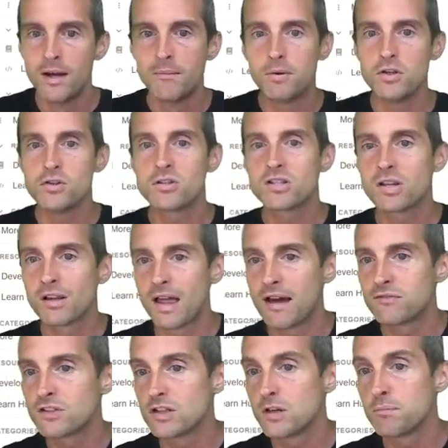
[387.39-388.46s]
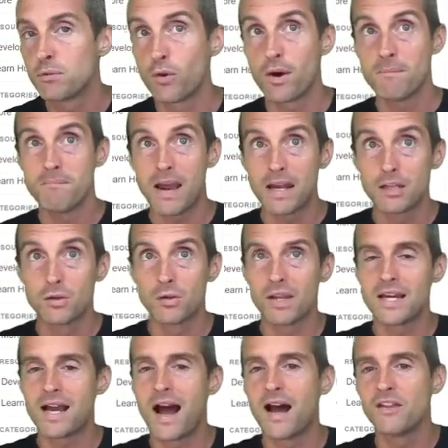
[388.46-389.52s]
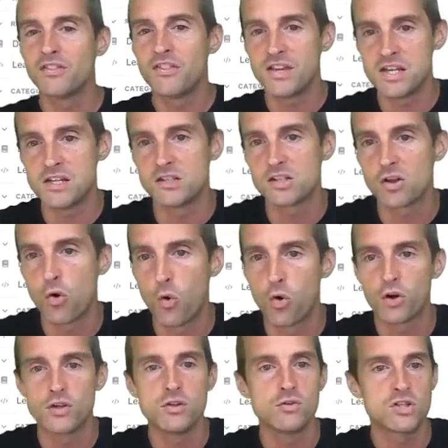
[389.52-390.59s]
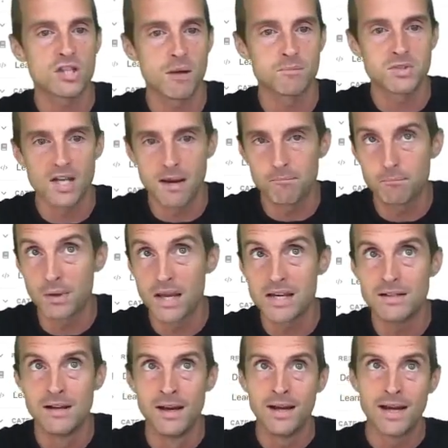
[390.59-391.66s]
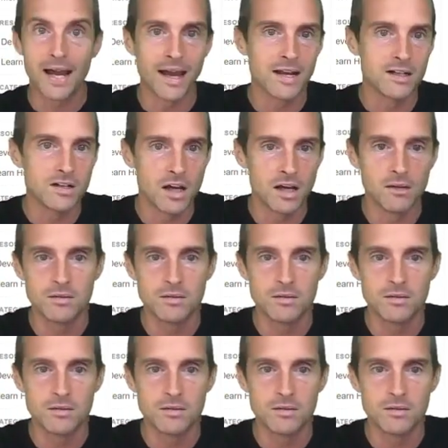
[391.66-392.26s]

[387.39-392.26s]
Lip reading: but you still have to deploy manually on these, or use some template and